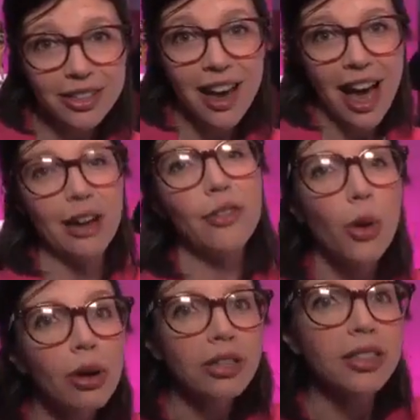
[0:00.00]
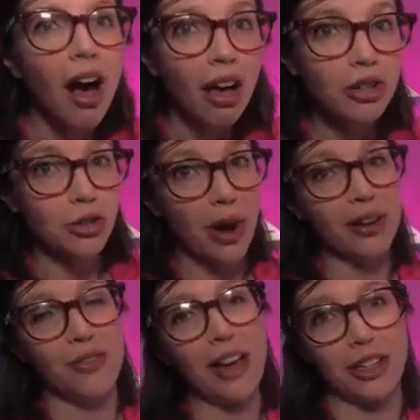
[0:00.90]
and of course
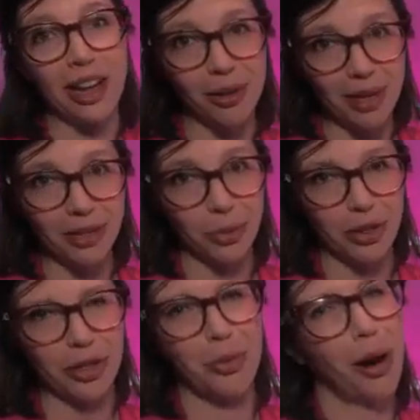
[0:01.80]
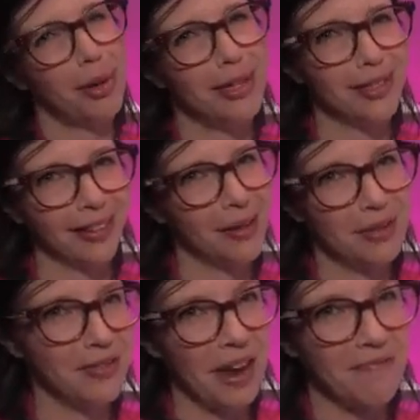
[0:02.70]
on-trend fashion elements, which is Barbie's claim
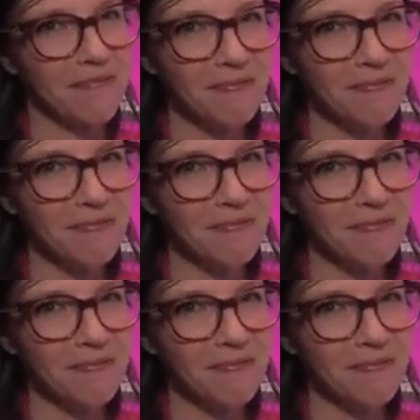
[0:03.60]
to fame.